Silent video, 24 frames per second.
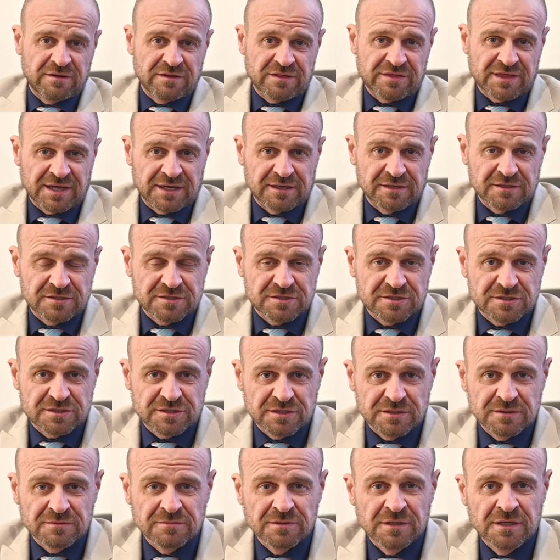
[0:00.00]
thanks
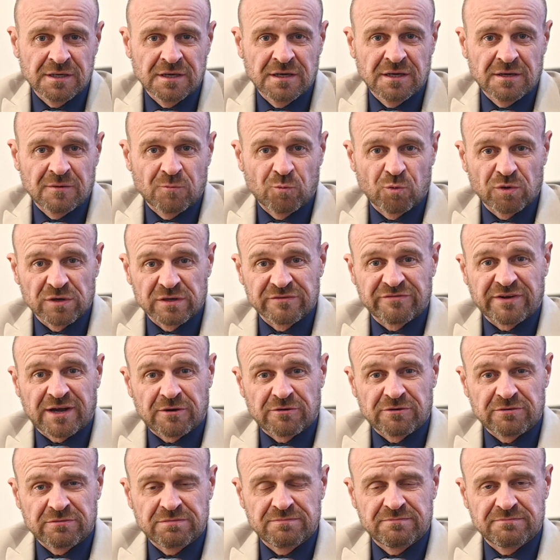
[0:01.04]
to one of
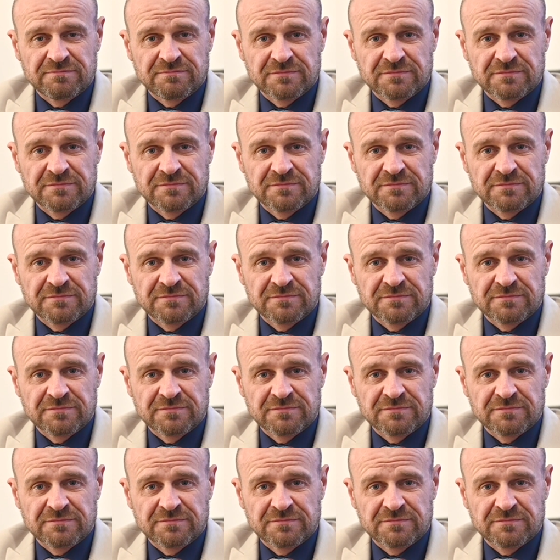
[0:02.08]
our